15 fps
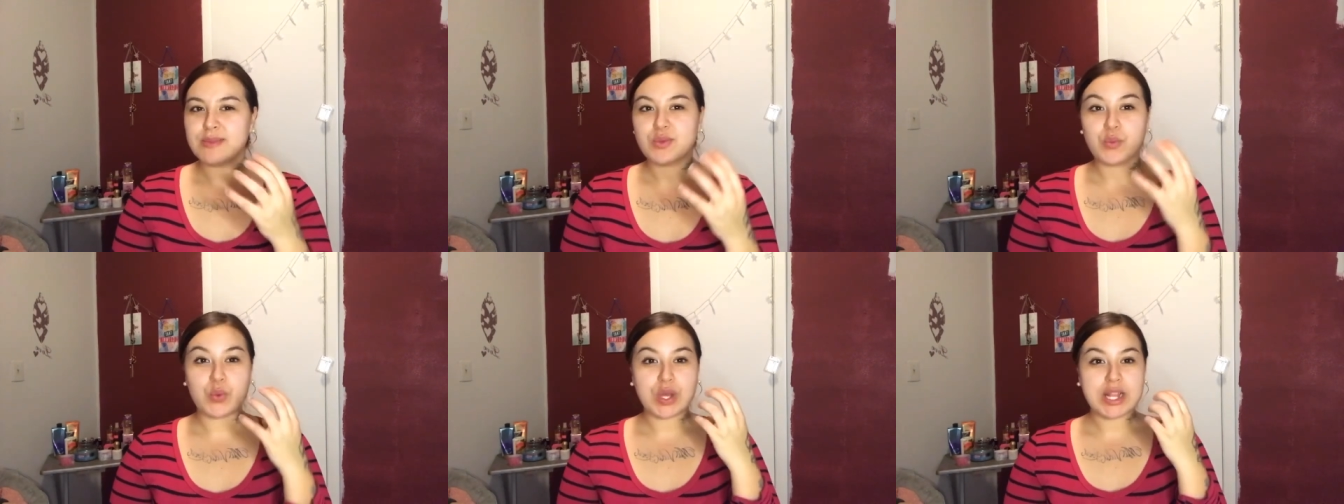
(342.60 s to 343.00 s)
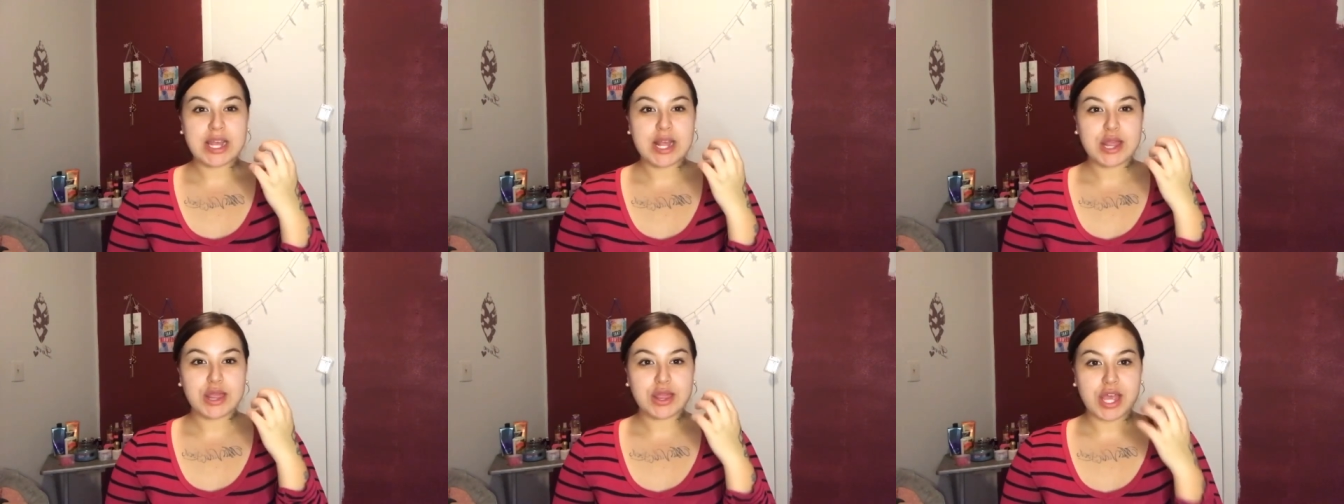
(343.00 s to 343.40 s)

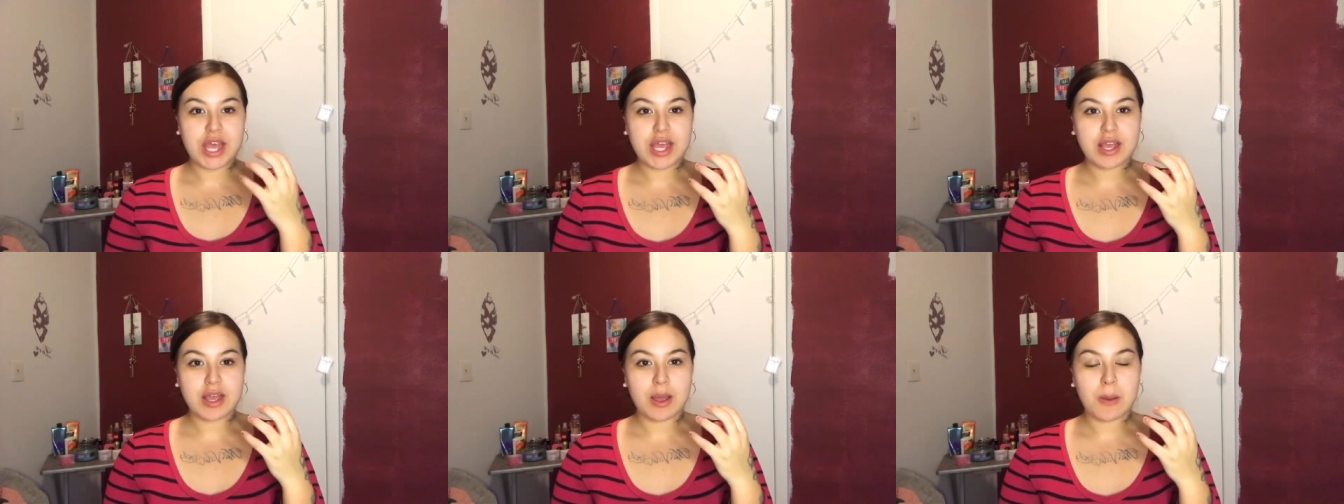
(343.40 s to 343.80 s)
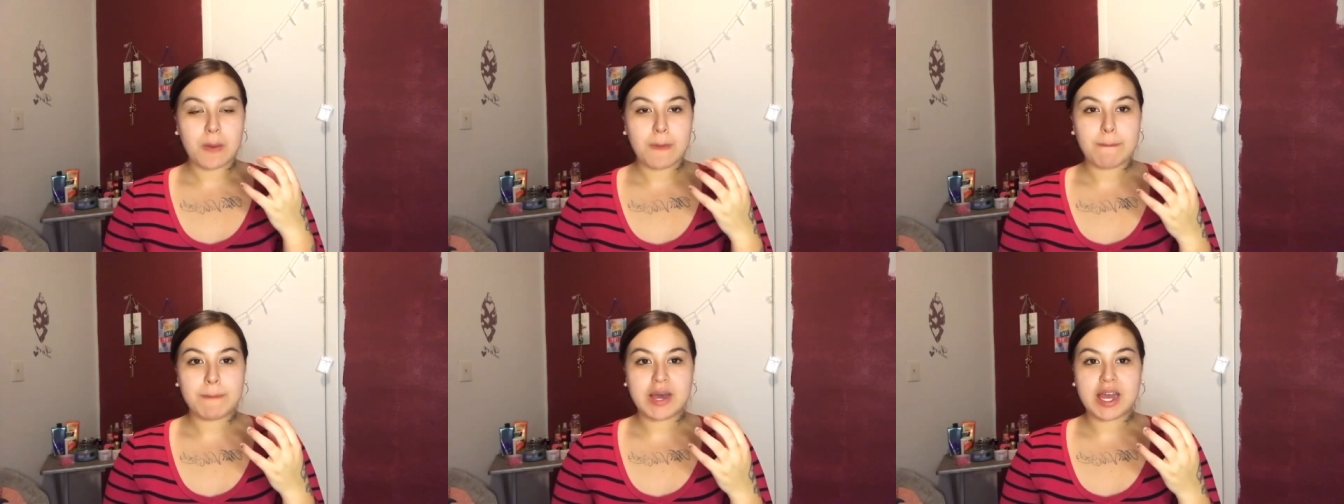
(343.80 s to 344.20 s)
really thick,
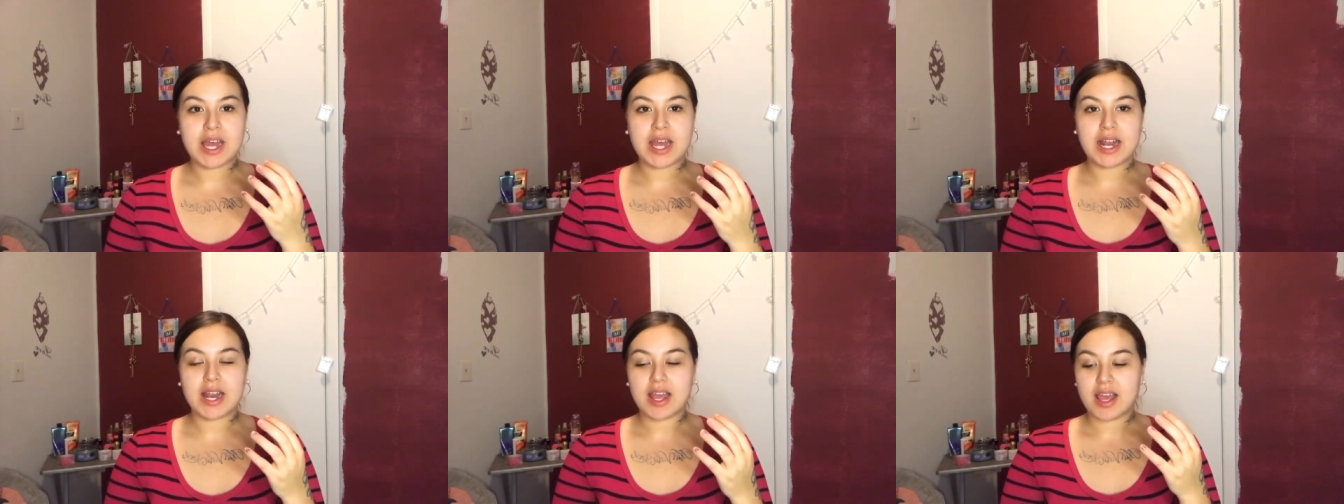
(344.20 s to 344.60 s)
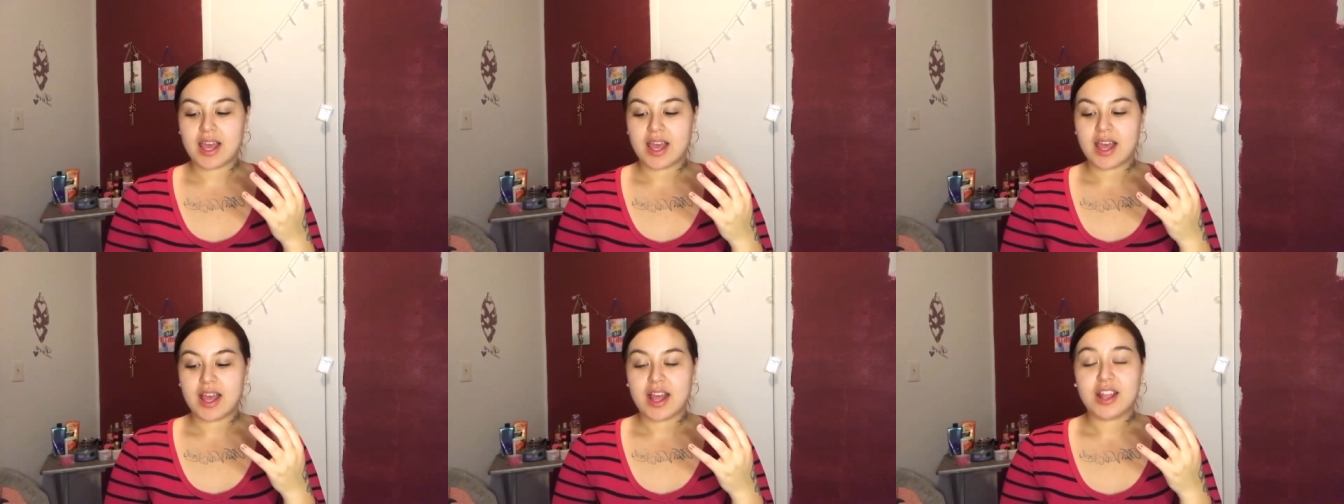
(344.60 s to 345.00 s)
but
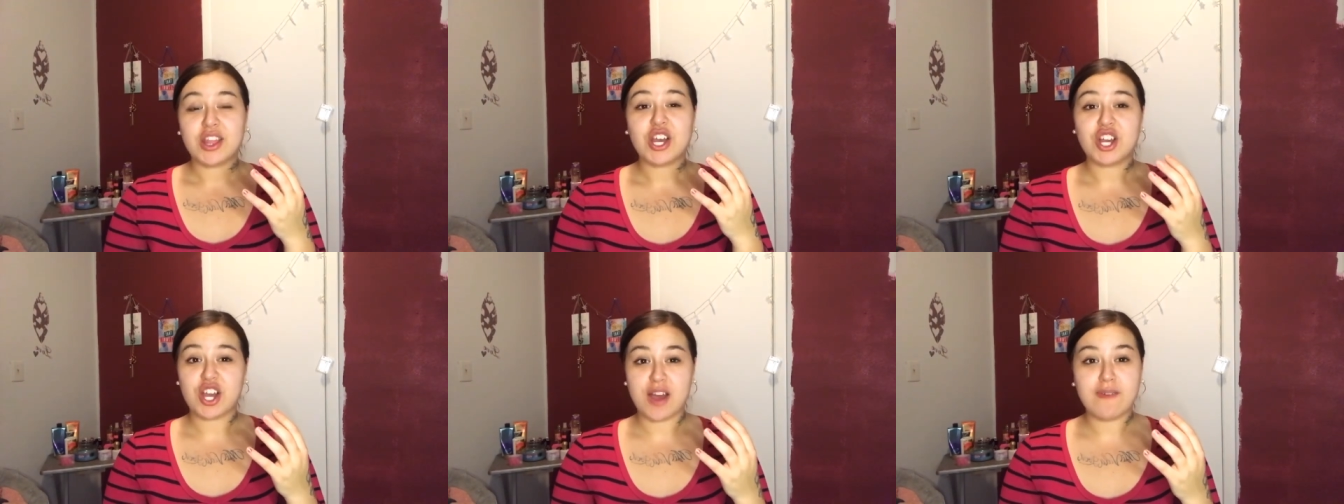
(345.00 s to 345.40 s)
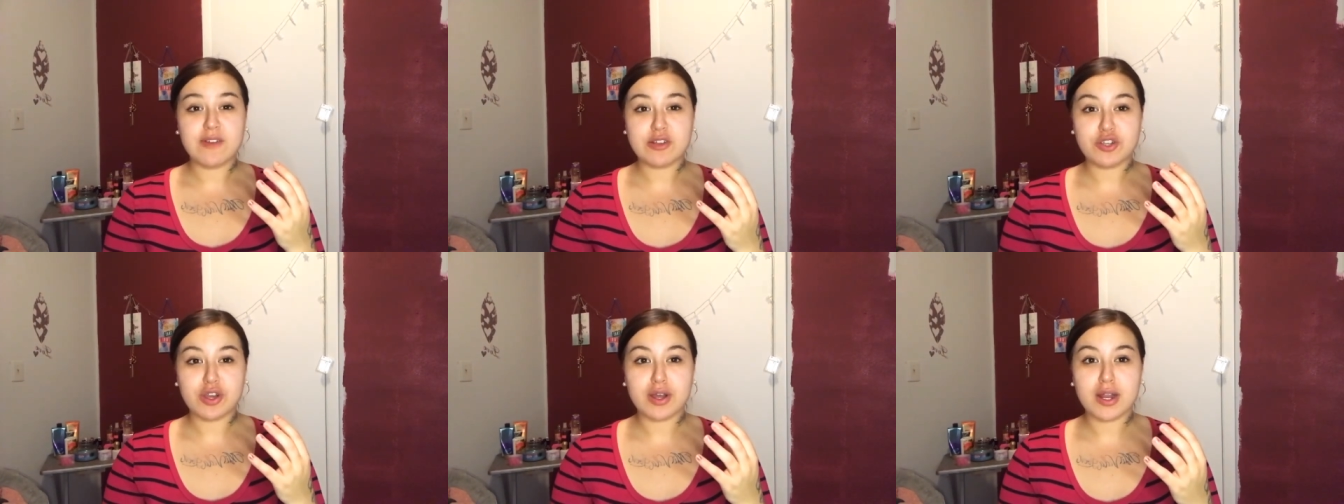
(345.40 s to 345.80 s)
the
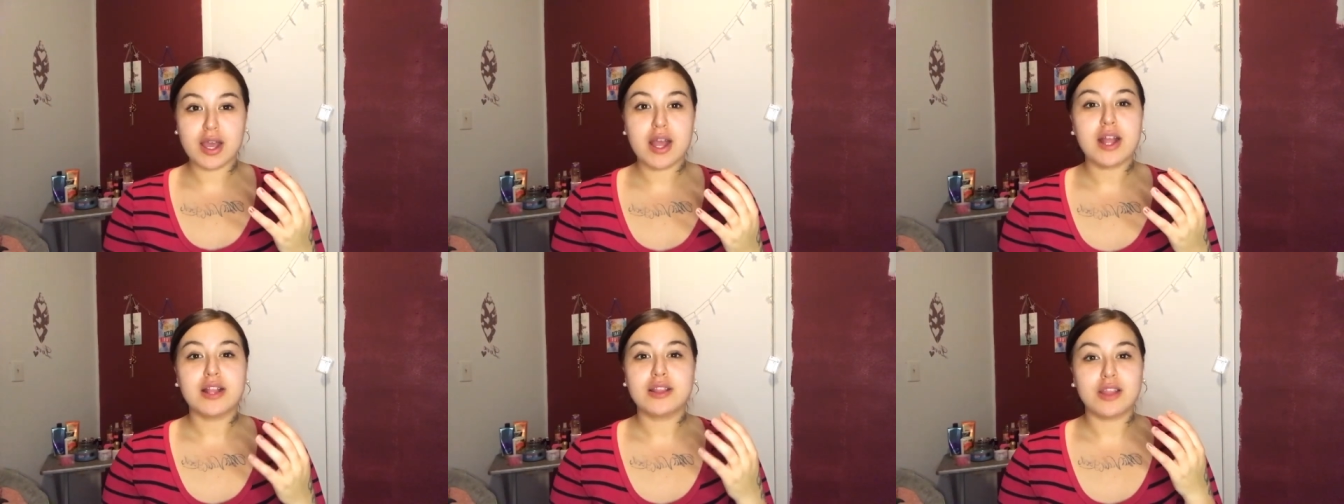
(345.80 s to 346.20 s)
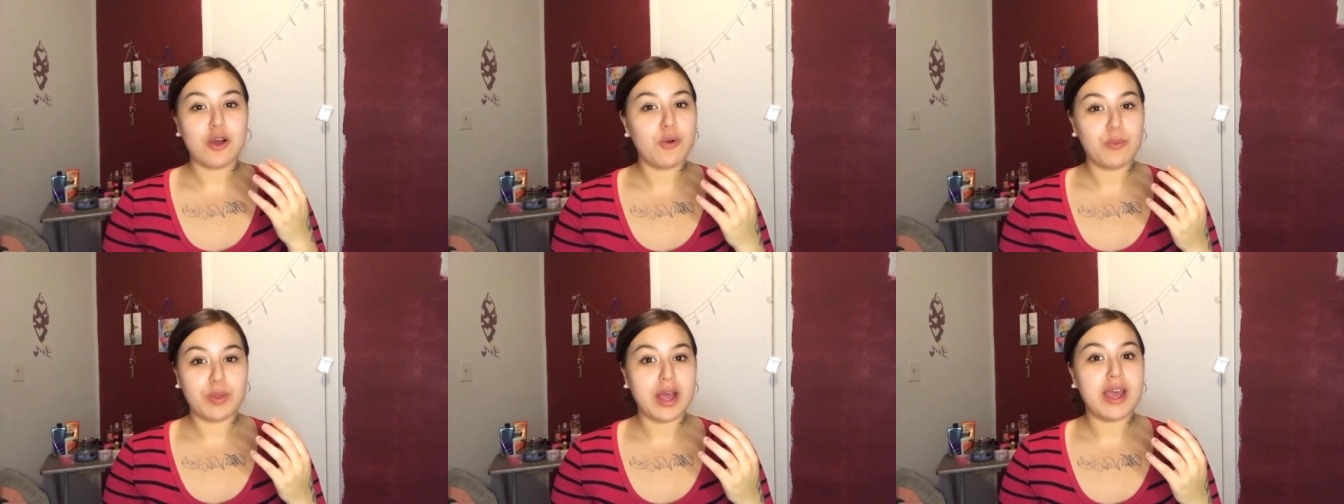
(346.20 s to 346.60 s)
coverage on it,
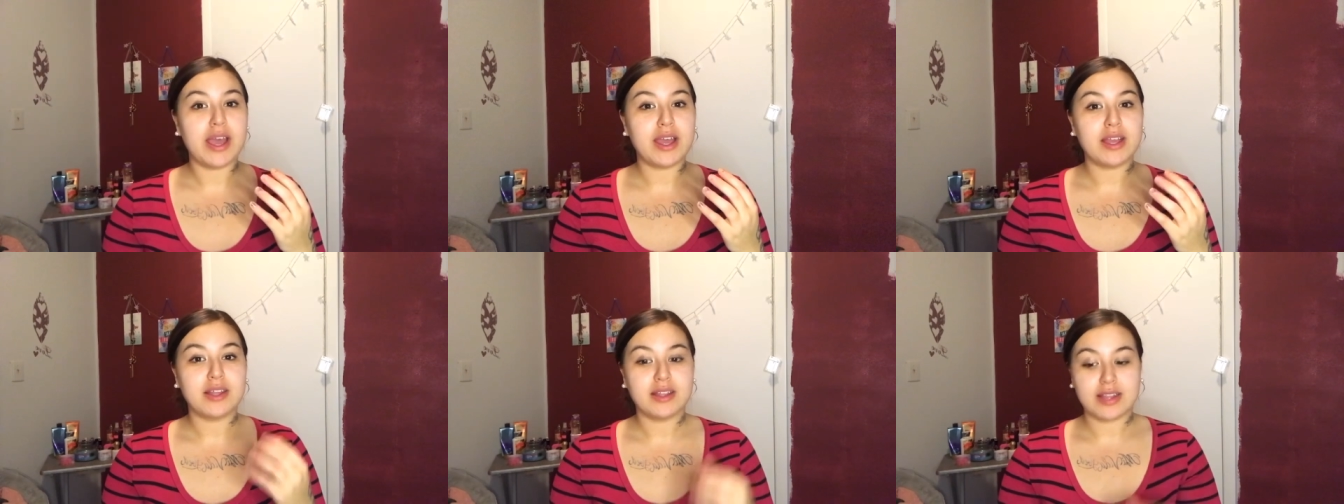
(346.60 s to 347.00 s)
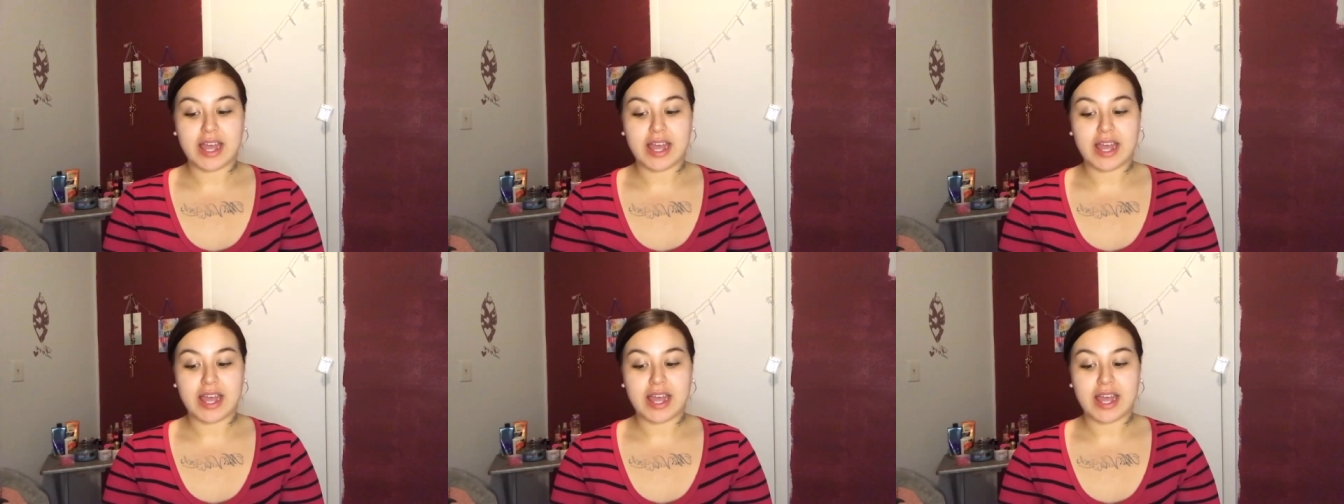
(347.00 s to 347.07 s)
don't play.